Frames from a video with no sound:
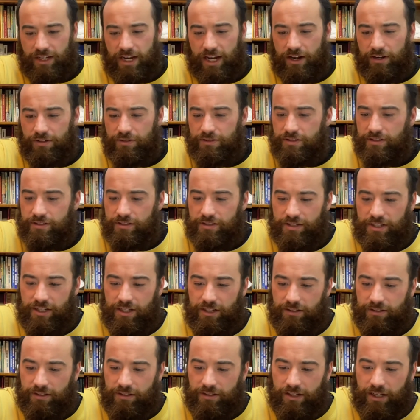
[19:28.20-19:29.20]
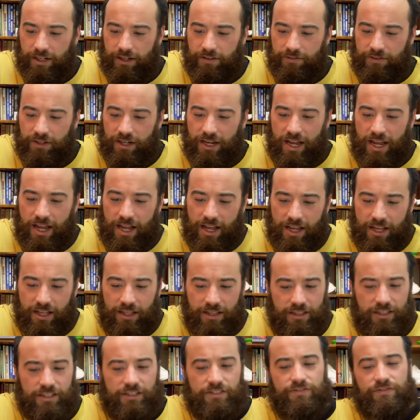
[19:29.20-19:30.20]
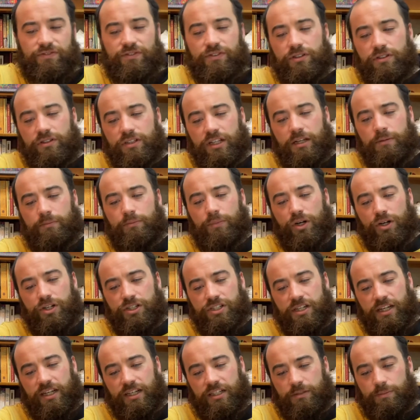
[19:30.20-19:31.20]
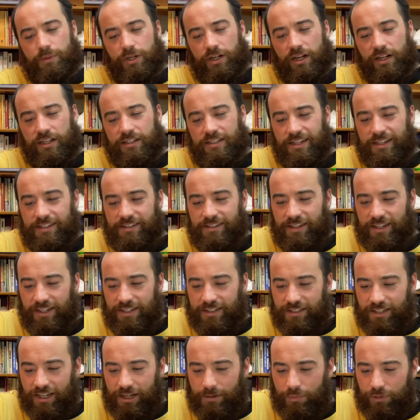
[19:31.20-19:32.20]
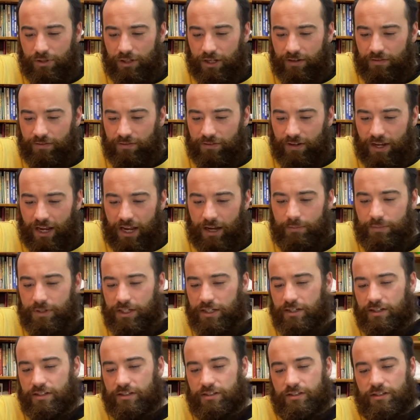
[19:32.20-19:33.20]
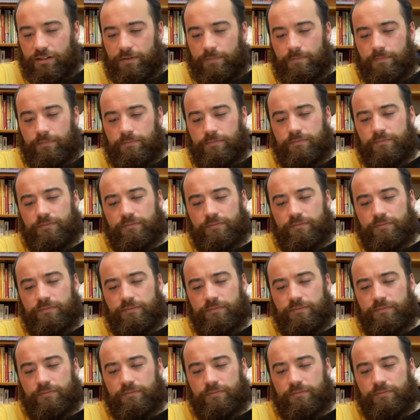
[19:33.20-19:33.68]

the sounds and seeing the life. This full immersion experience is an example of emptiness,